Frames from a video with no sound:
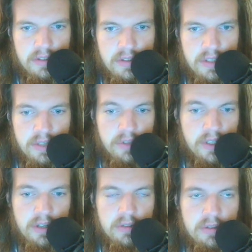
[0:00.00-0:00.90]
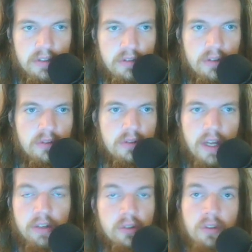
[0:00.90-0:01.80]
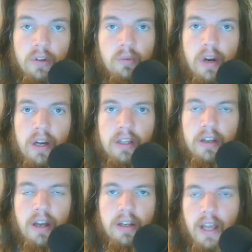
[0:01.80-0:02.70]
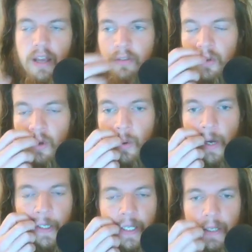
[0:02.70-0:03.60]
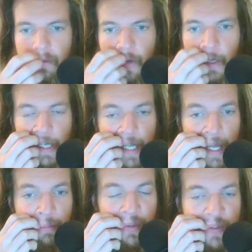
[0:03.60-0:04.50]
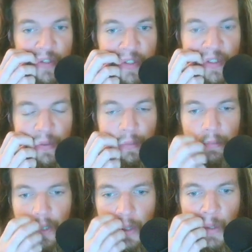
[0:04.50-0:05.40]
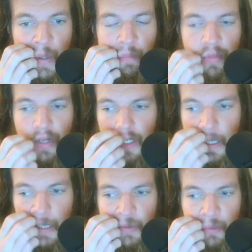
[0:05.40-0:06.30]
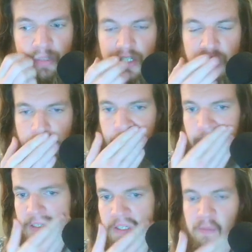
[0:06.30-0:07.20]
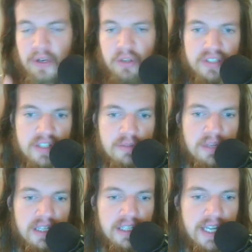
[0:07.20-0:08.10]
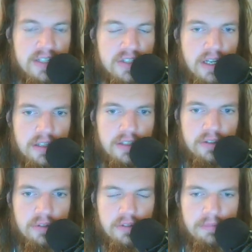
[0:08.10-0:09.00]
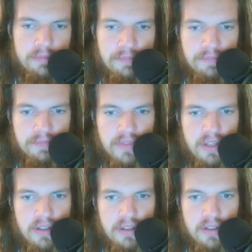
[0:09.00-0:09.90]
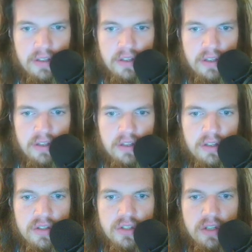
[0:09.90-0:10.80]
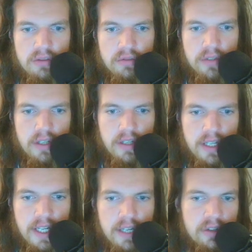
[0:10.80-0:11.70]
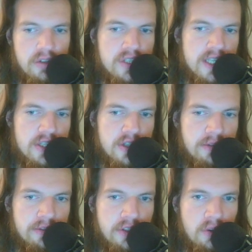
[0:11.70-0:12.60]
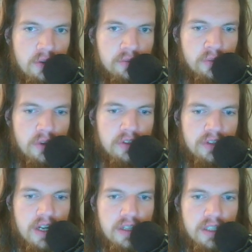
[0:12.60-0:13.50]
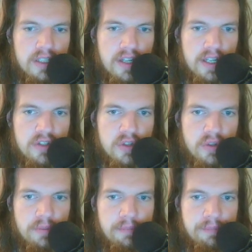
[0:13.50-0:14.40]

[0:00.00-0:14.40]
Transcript: There we go, you know. I don't know why. I have no idea why that happens. But it got to be something about this Bill Gates guy, you know. So, here you see some of the old world architecture.